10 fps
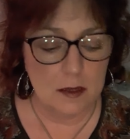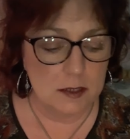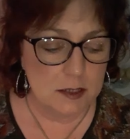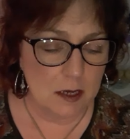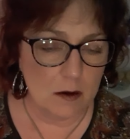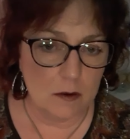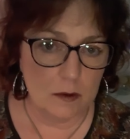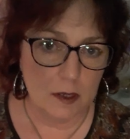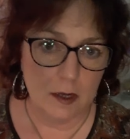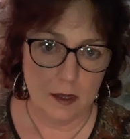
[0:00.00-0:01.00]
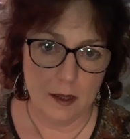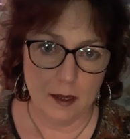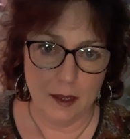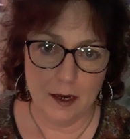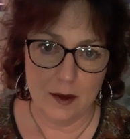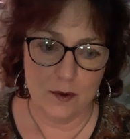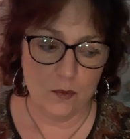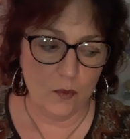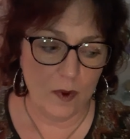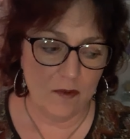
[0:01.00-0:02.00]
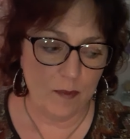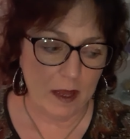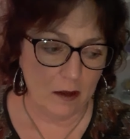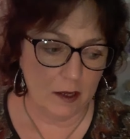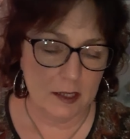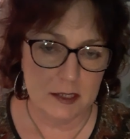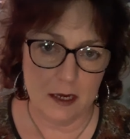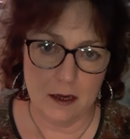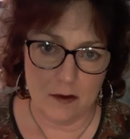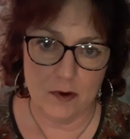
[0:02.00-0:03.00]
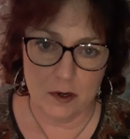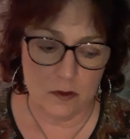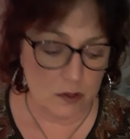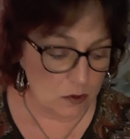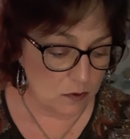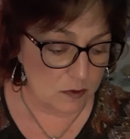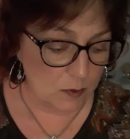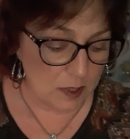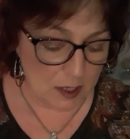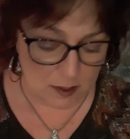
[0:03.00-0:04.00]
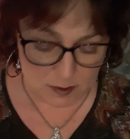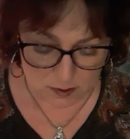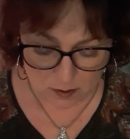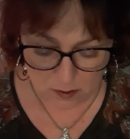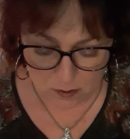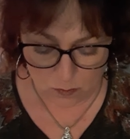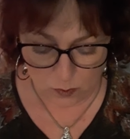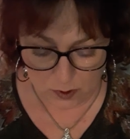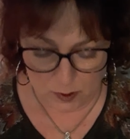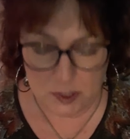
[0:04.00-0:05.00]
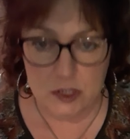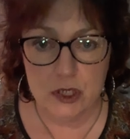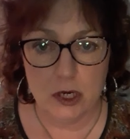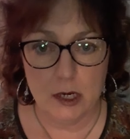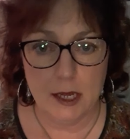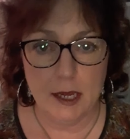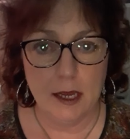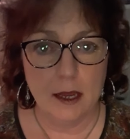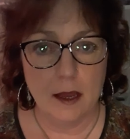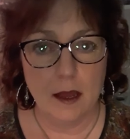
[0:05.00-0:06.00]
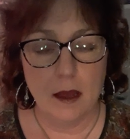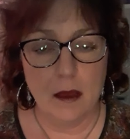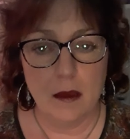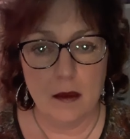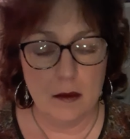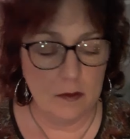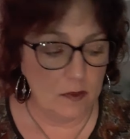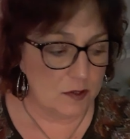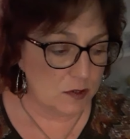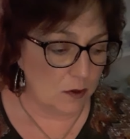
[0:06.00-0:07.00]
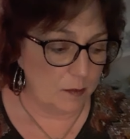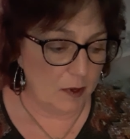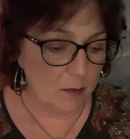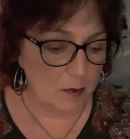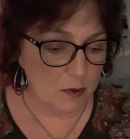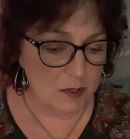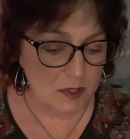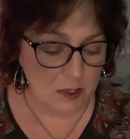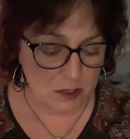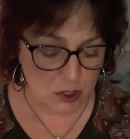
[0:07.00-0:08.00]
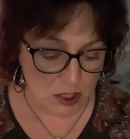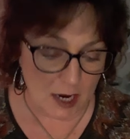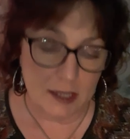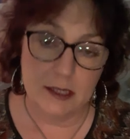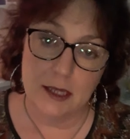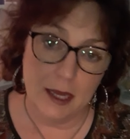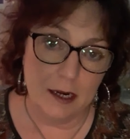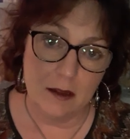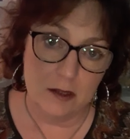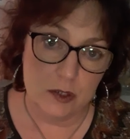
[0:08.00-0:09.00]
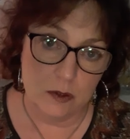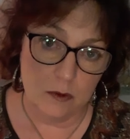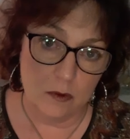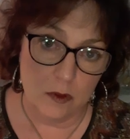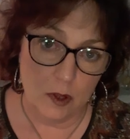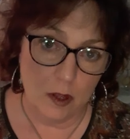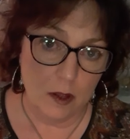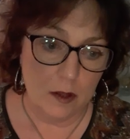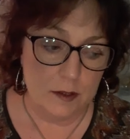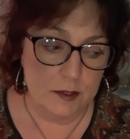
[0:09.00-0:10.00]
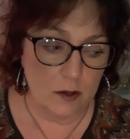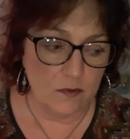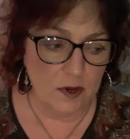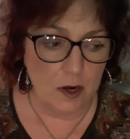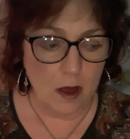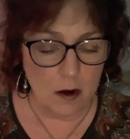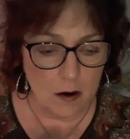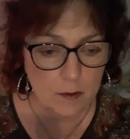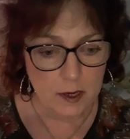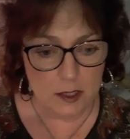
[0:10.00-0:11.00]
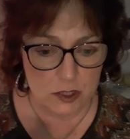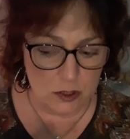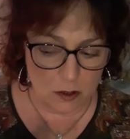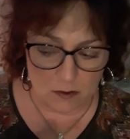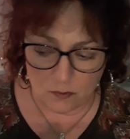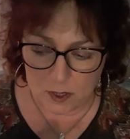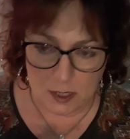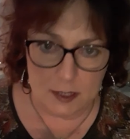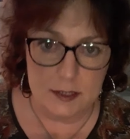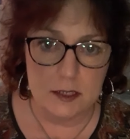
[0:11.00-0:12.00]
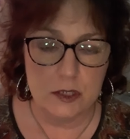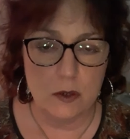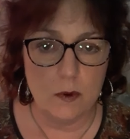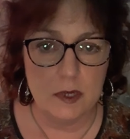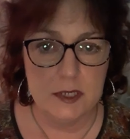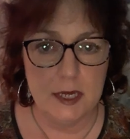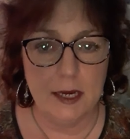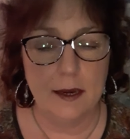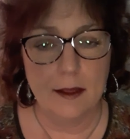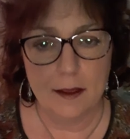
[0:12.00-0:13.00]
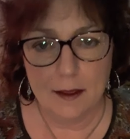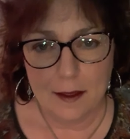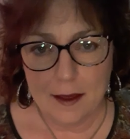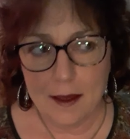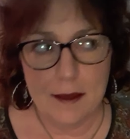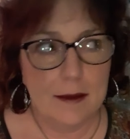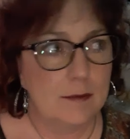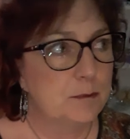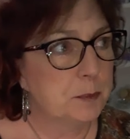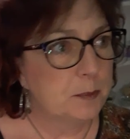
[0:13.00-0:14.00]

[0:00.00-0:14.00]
So, you know, we've been looking to uncover the truths within us. We're in the journey uh, the Scorpio moon is going to shine the light on the truth. So if you're not already sure of what it is that you're wanting, uh,